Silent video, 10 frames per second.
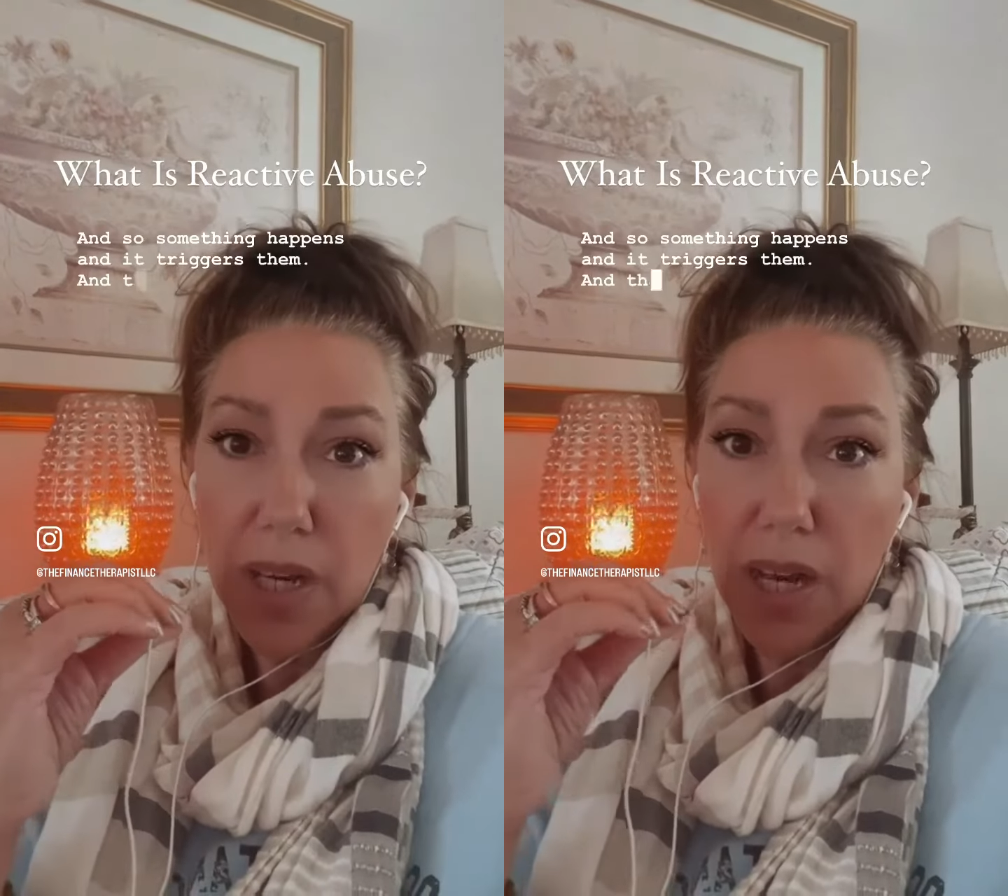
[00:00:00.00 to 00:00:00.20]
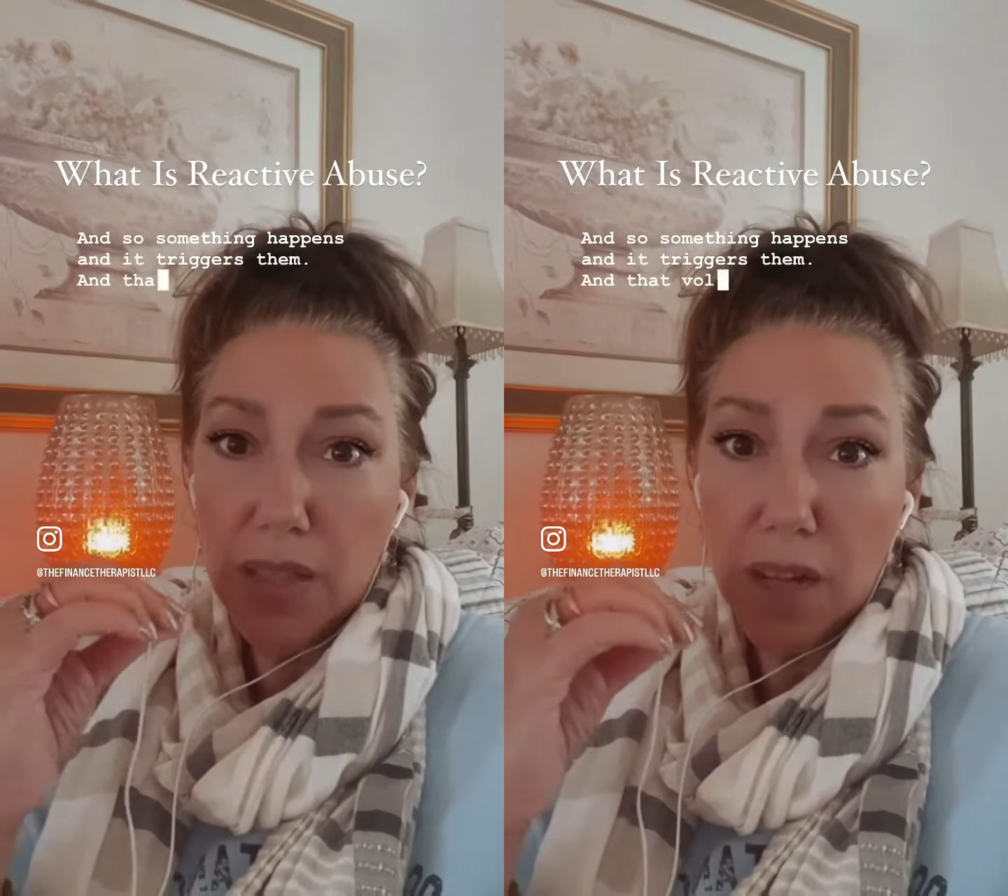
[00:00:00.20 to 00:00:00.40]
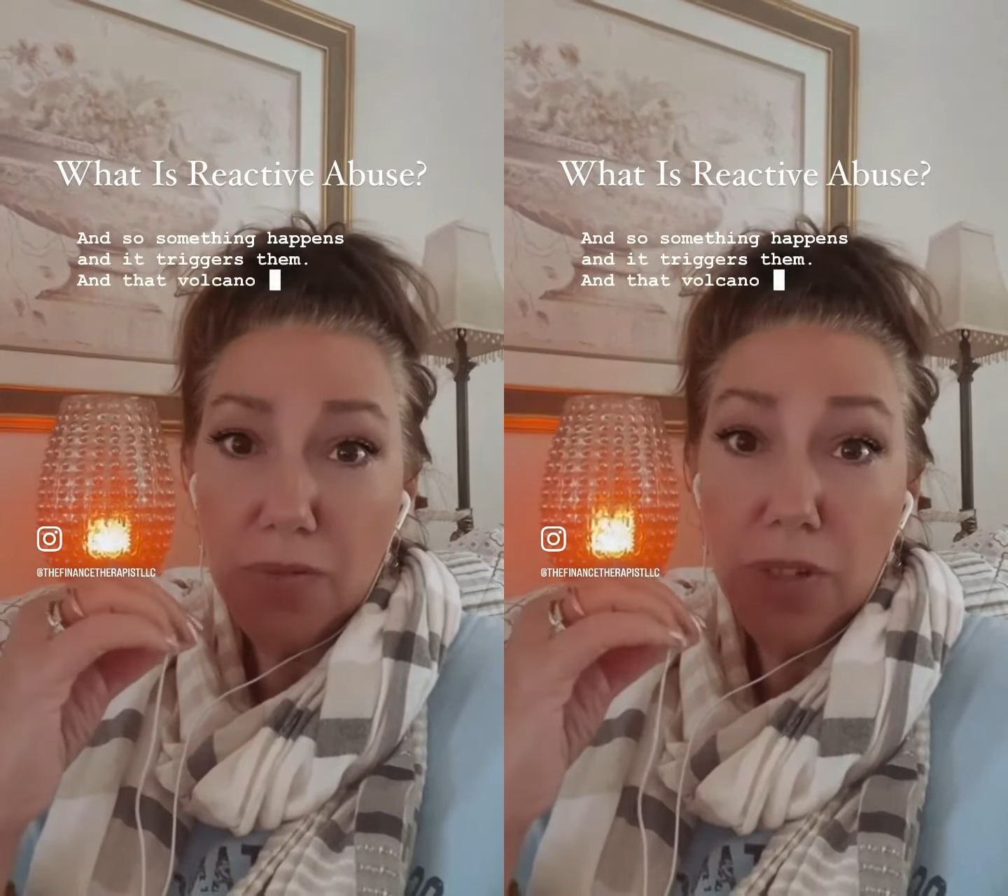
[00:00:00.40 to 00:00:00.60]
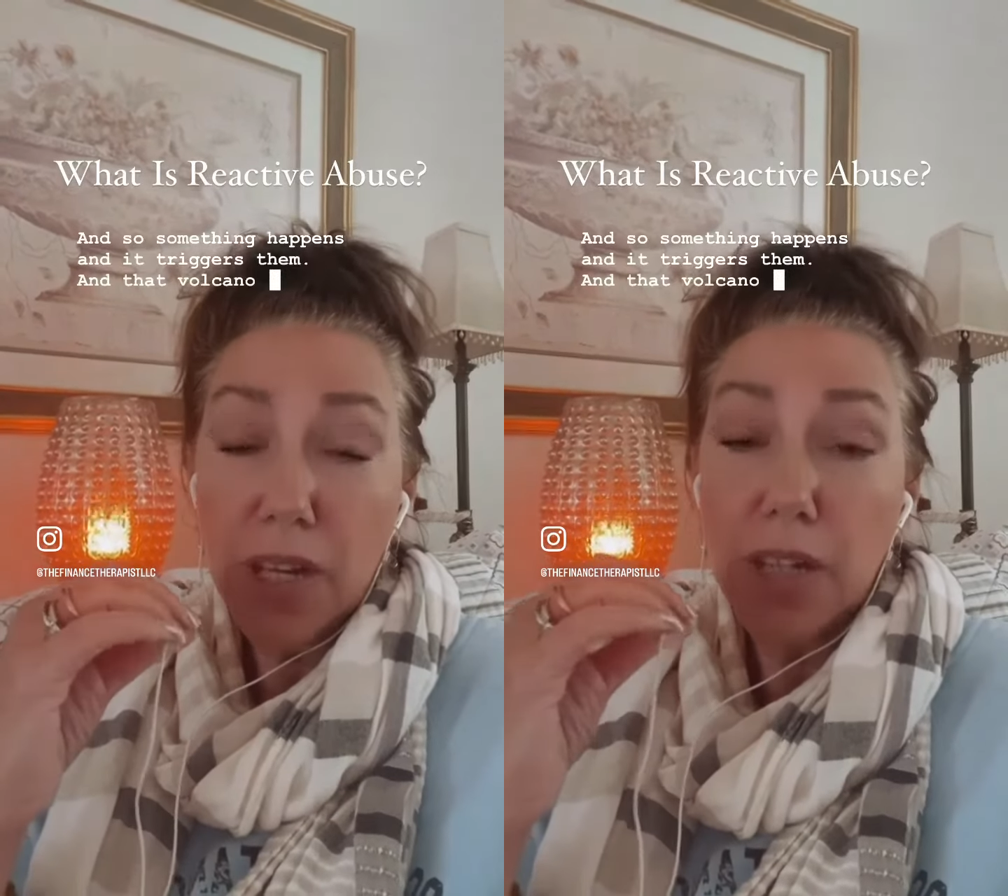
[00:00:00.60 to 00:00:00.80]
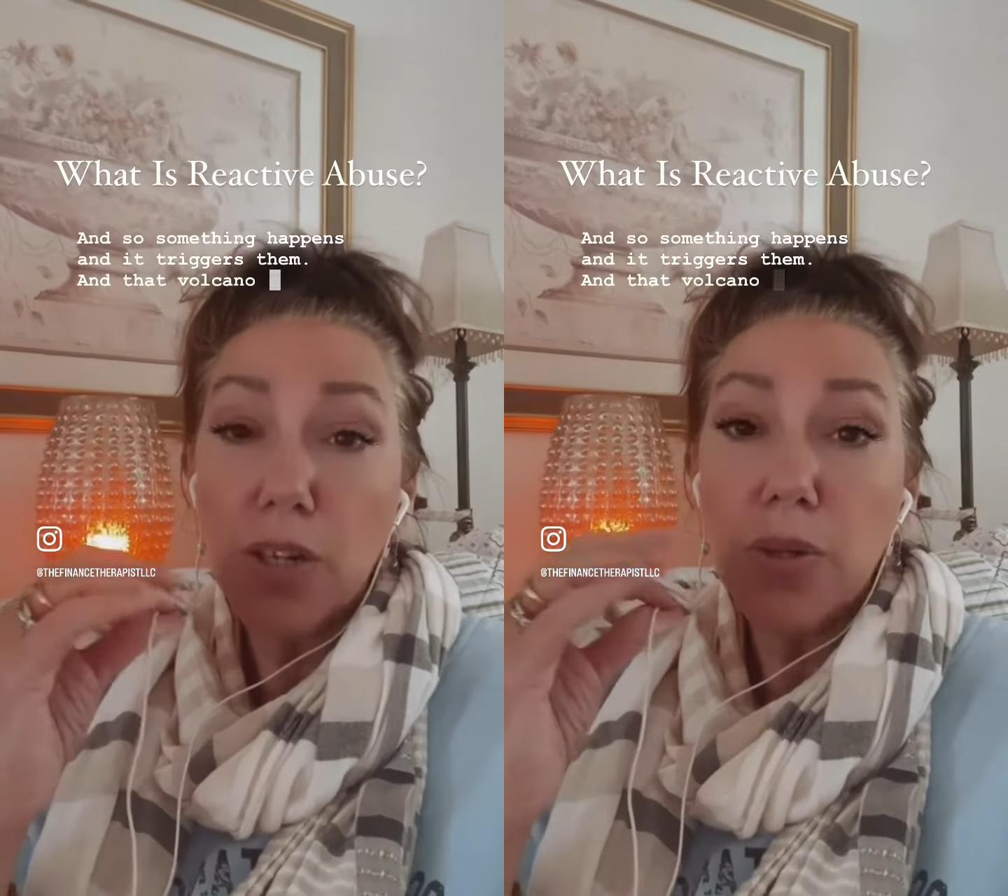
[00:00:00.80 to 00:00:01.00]
and that
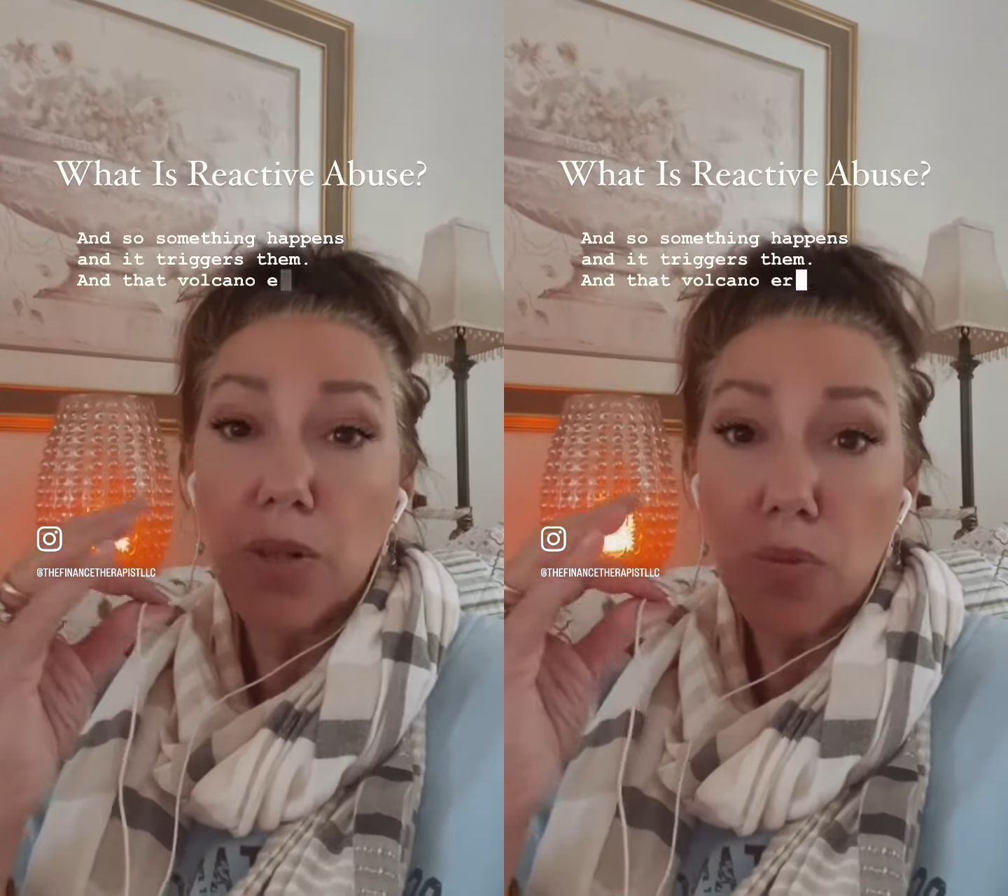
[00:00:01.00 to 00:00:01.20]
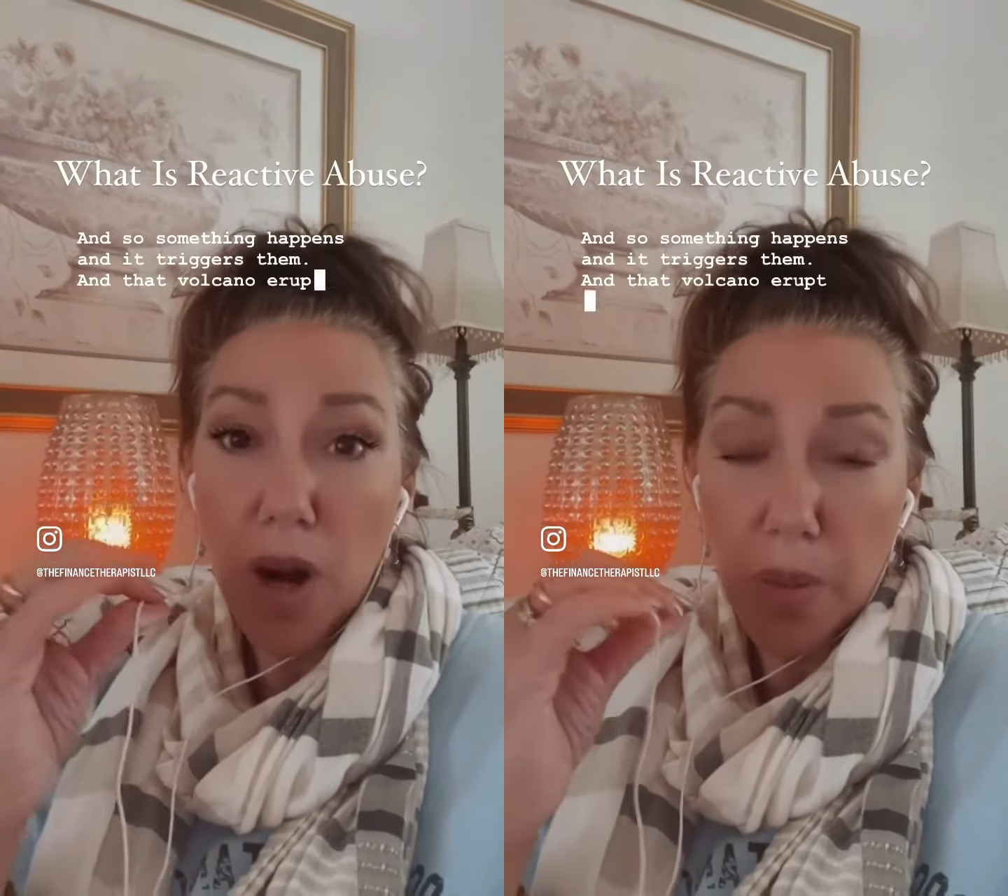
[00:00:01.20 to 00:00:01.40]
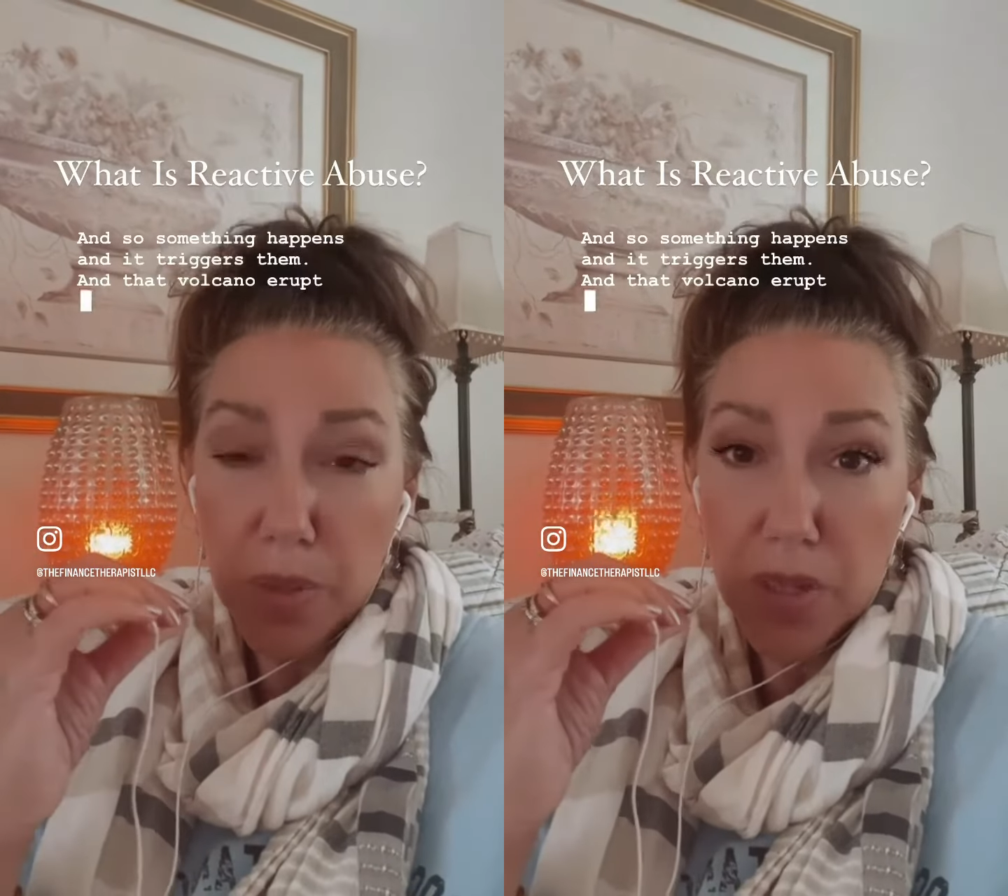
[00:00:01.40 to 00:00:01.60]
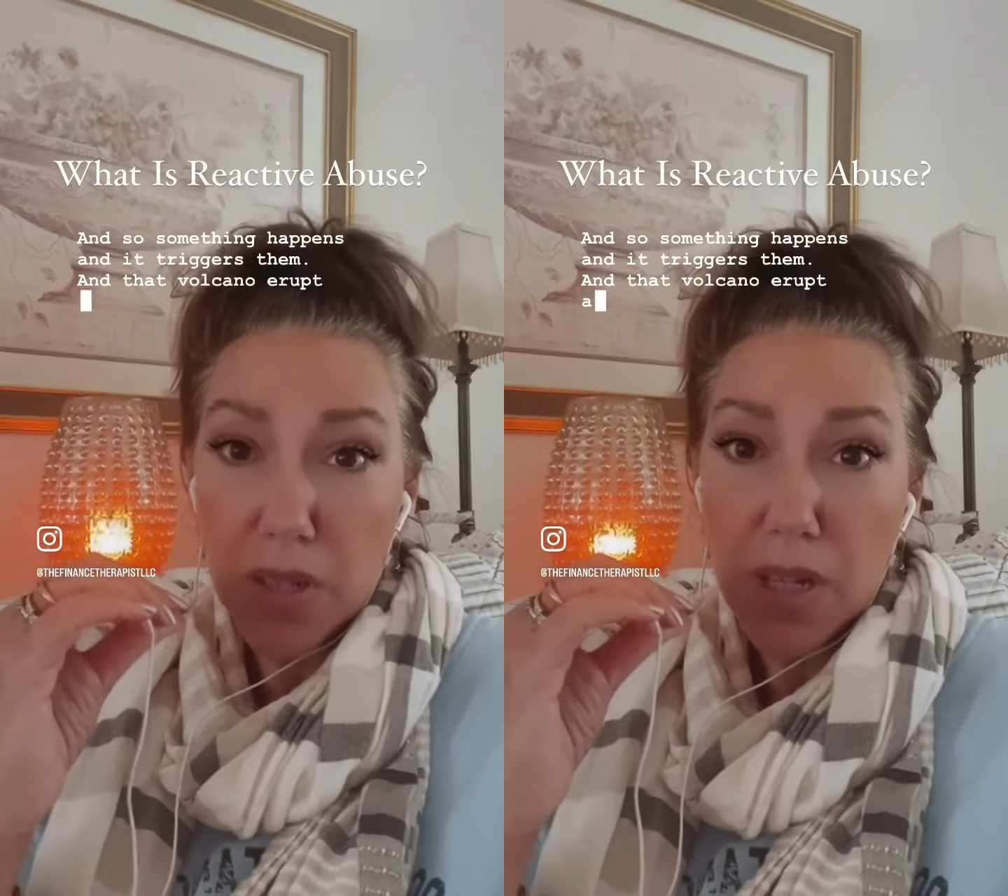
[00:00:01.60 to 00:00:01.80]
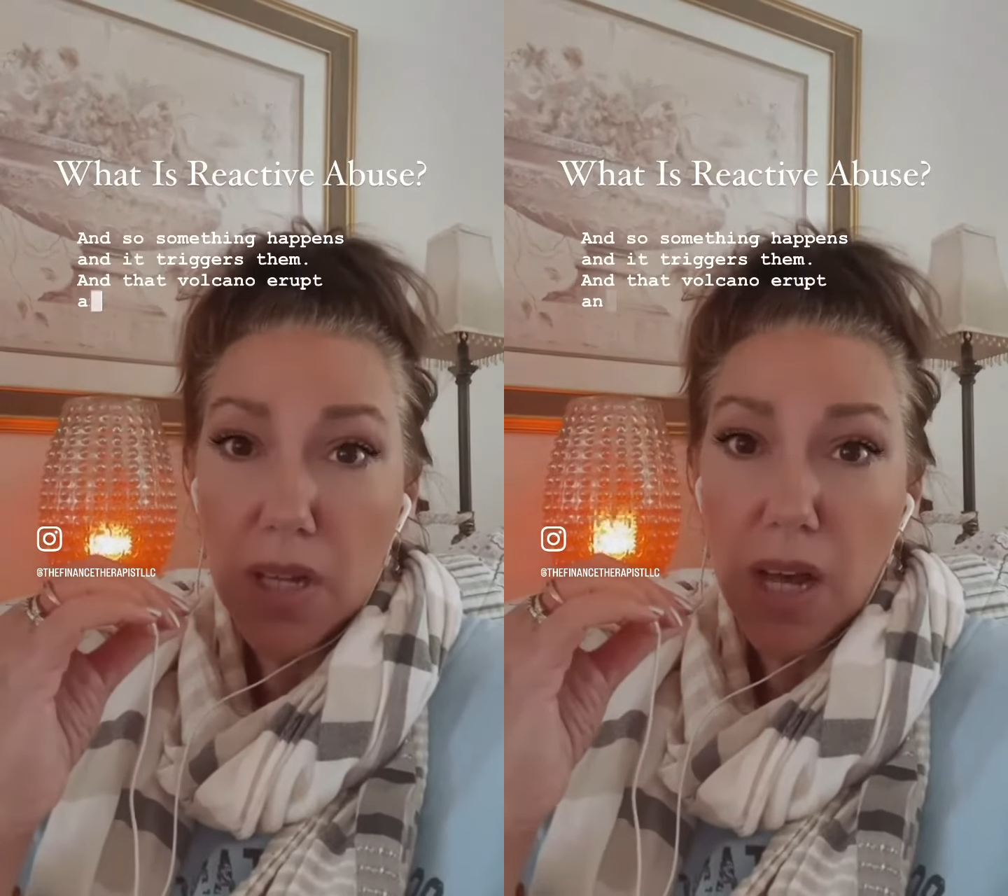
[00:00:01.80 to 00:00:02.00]
volcano erupts,